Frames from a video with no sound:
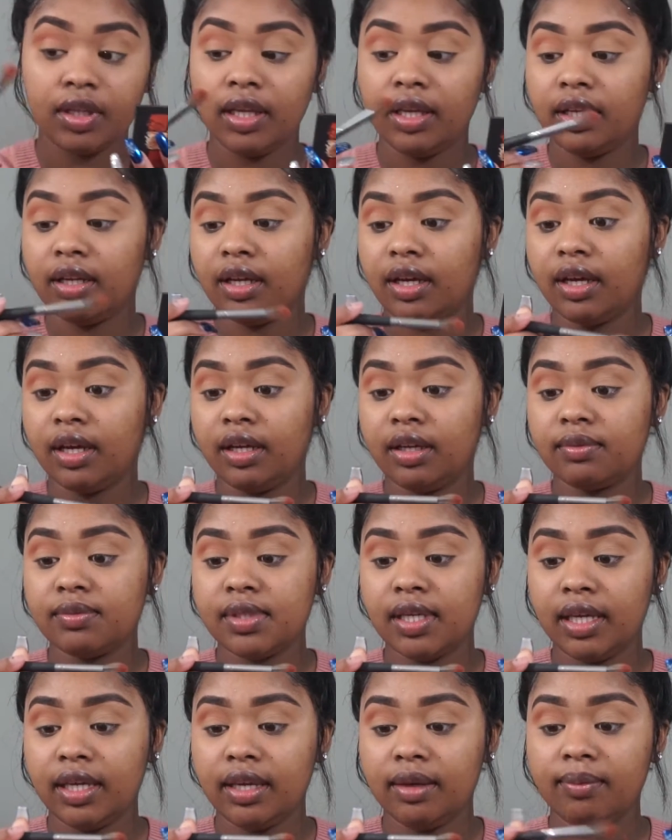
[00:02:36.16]
And I am
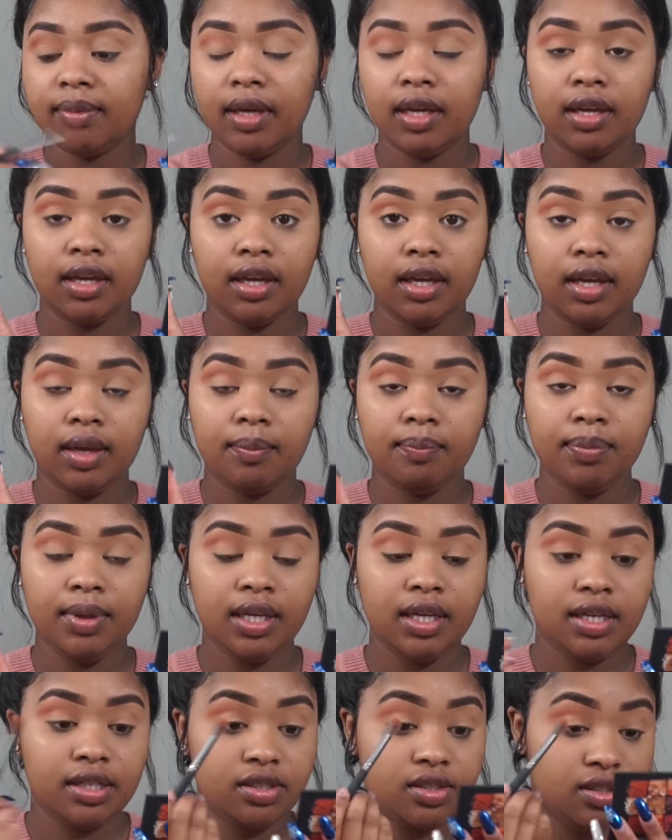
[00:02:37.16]
taking my
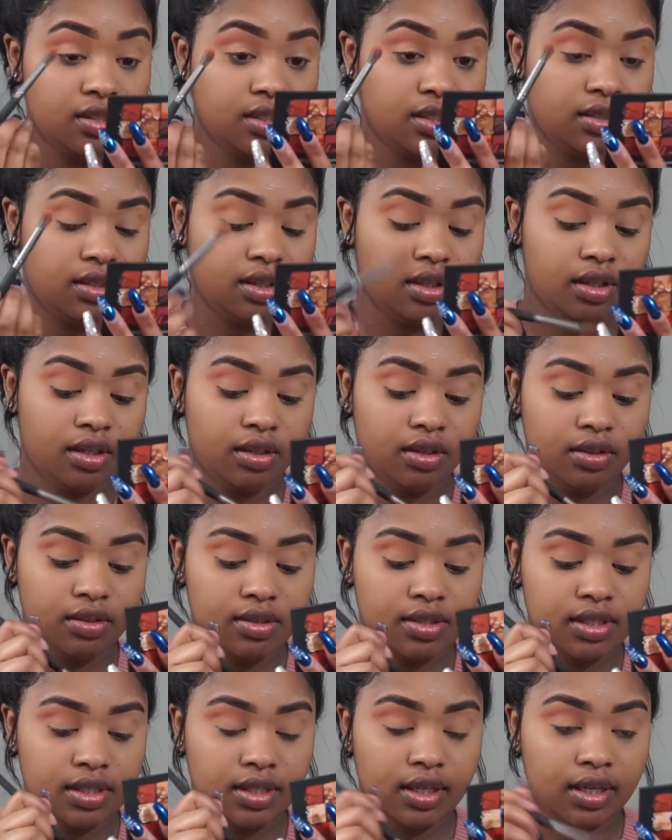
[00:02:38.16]
BH
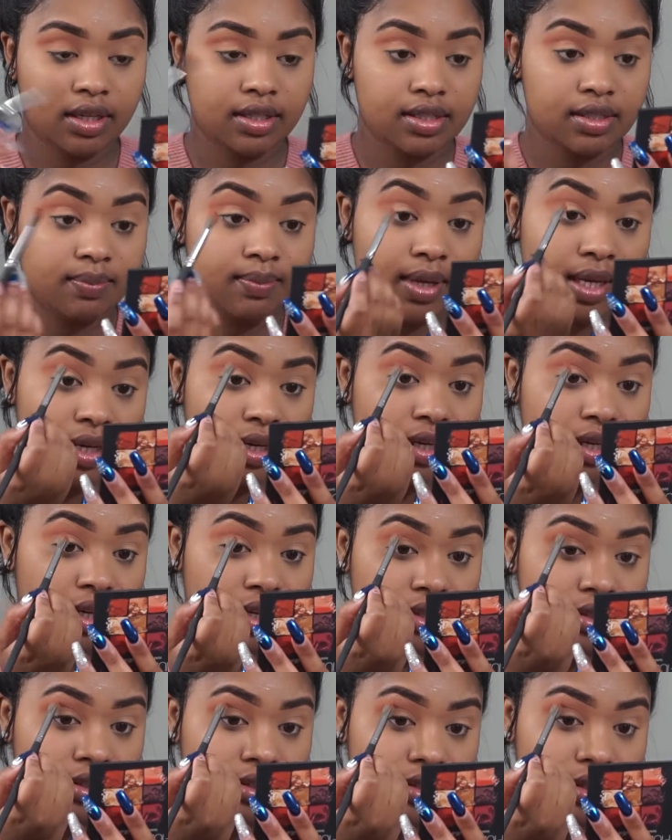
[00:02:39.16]
Studios
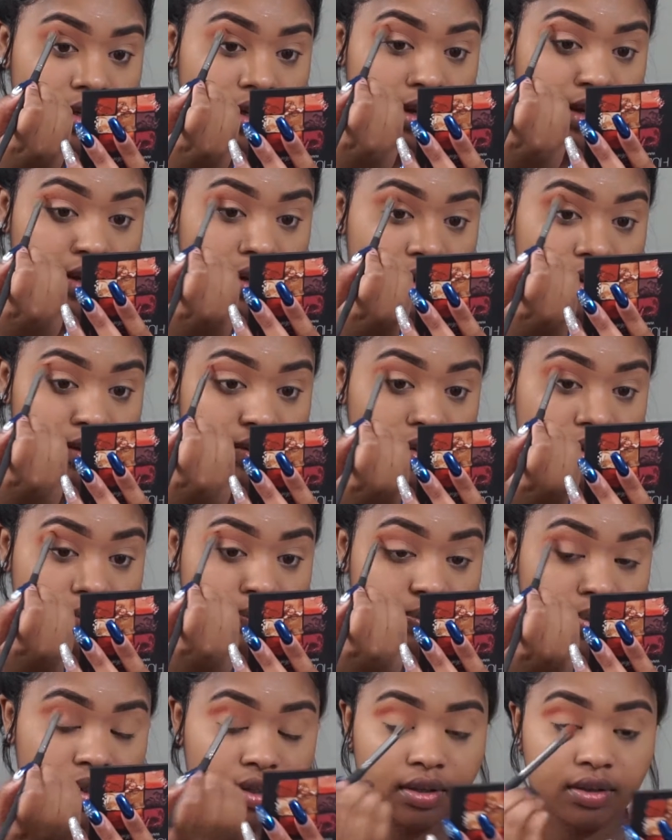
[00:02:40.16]
Cosmetic uh,
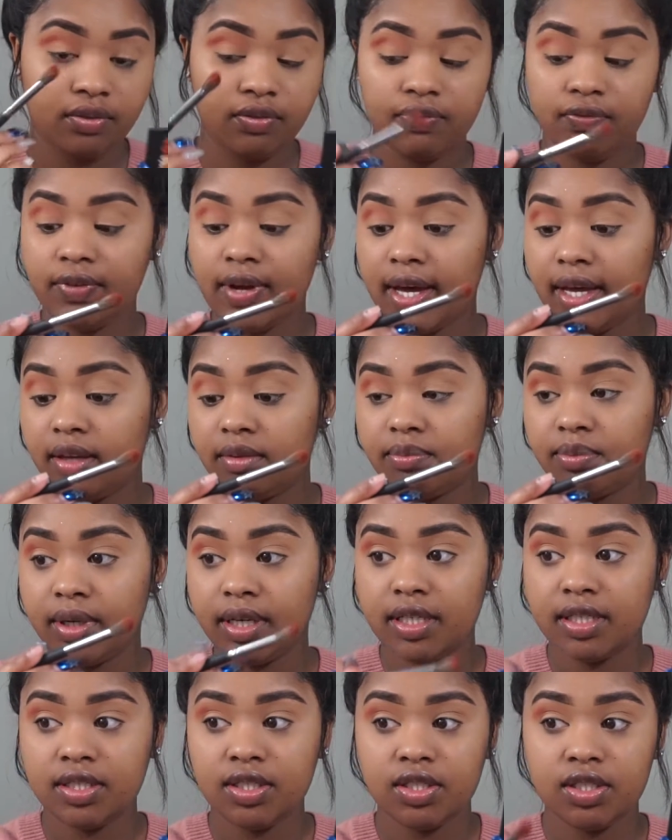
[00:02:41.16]
number 5
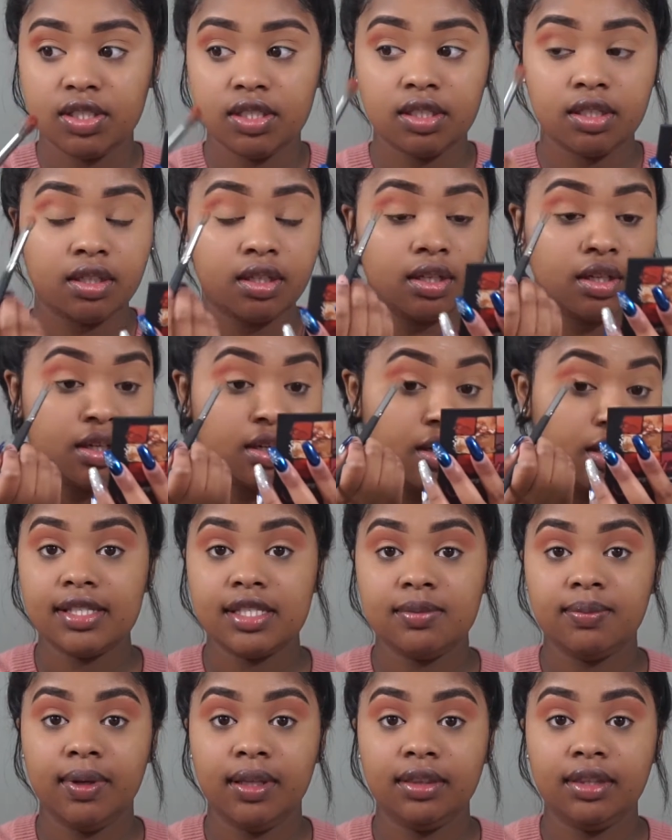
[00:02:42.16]
brush.
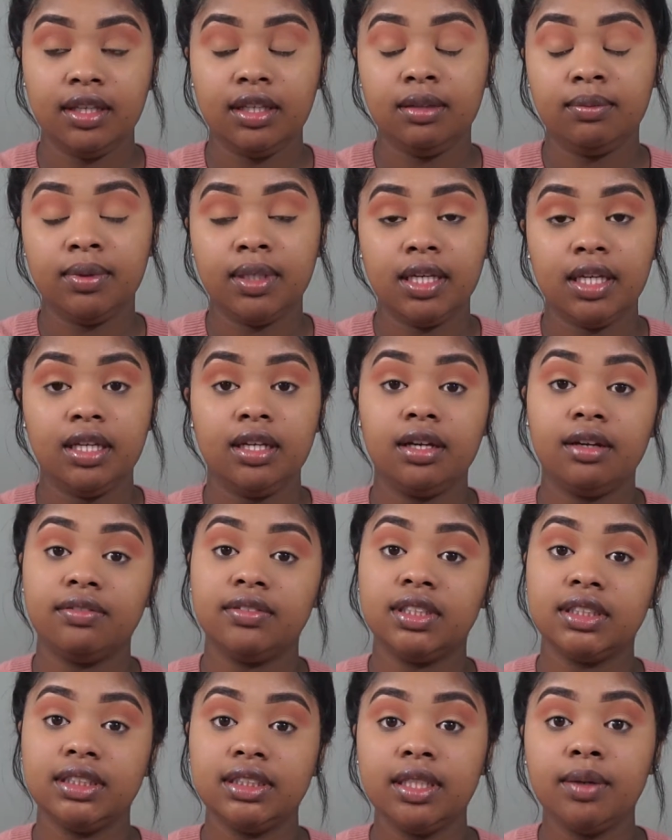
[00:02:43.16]
Last month in the beginning of
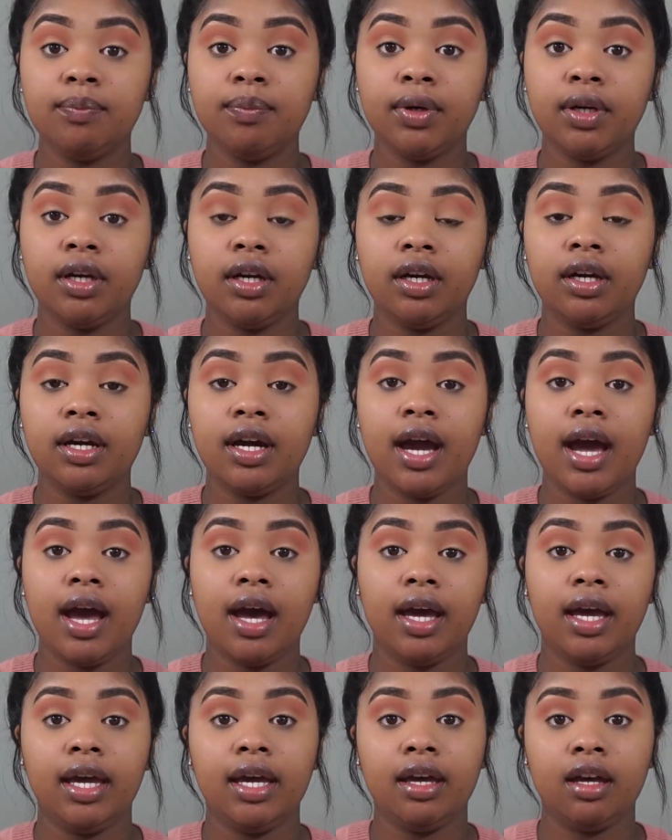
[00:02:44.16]
December,
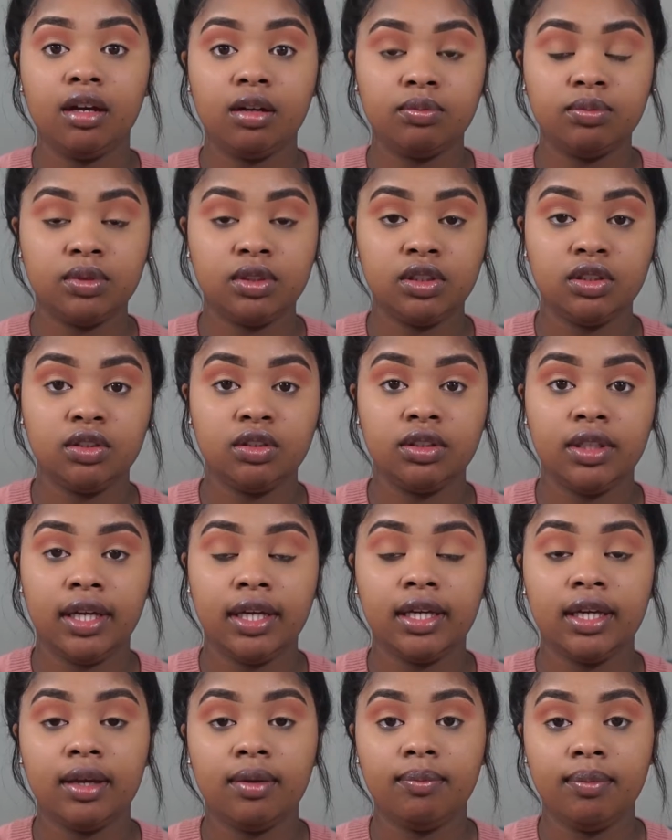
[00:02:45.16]
I helped do
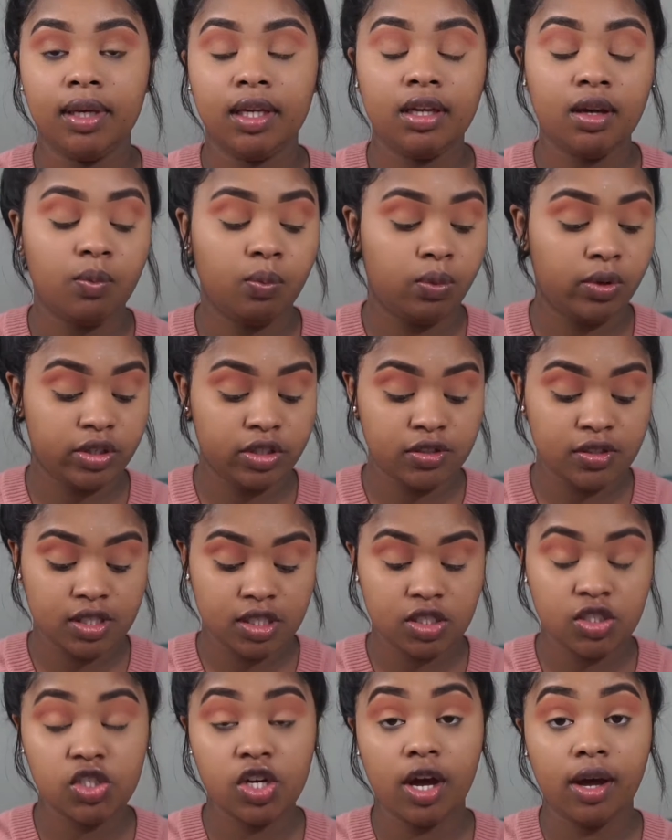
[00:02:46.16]
like a makeup
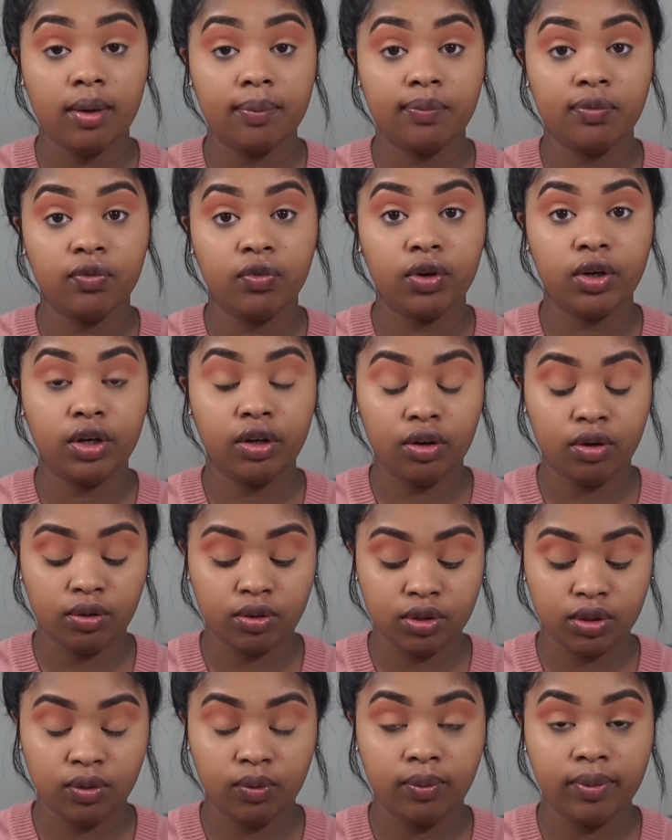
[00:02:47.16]
workshop for
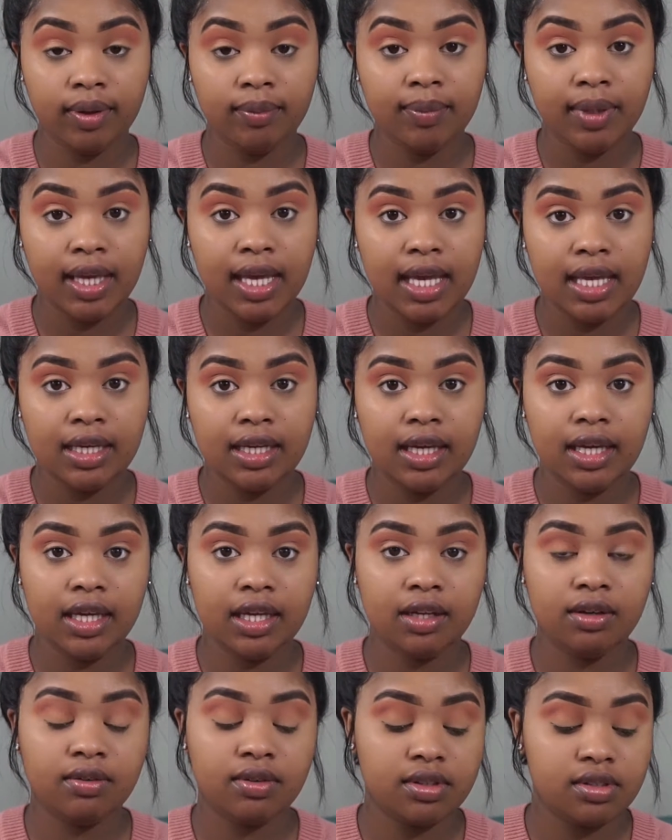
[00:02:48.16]
older women
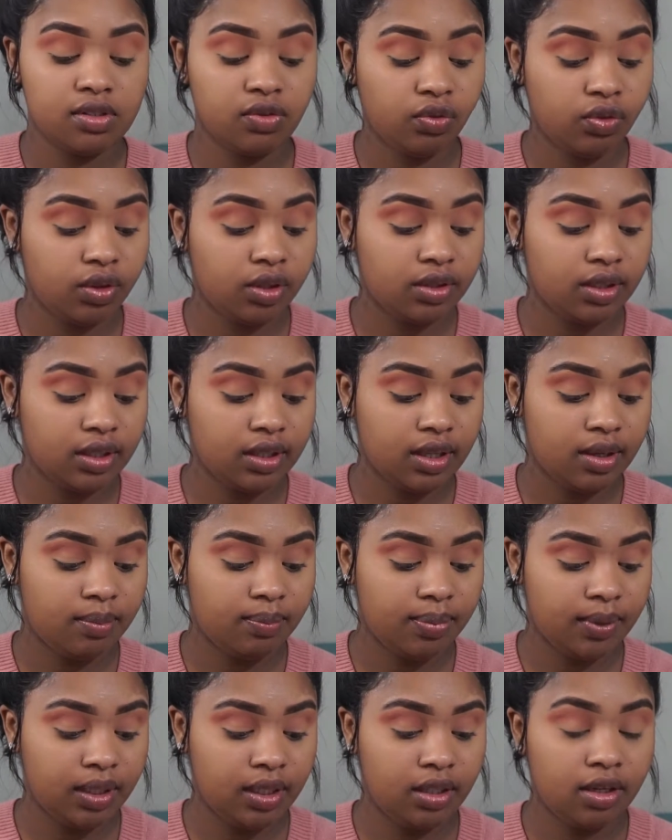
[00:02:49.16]
and it was for the
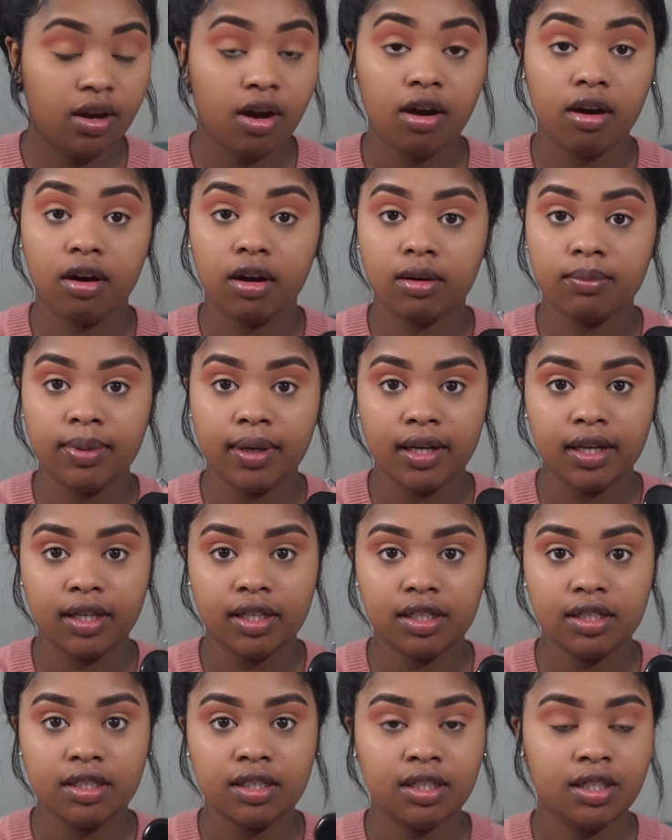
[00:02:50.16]
company
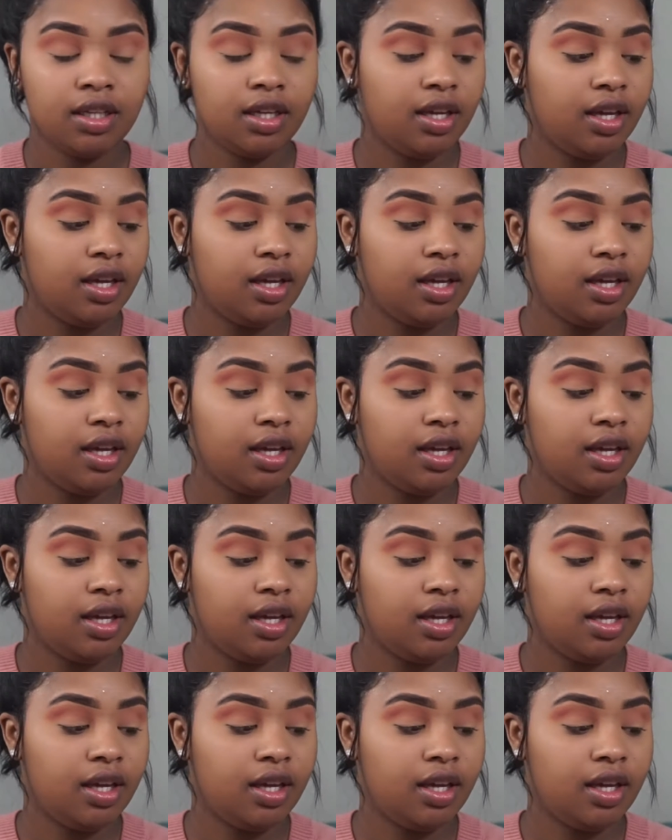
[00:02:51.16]
Arbonne.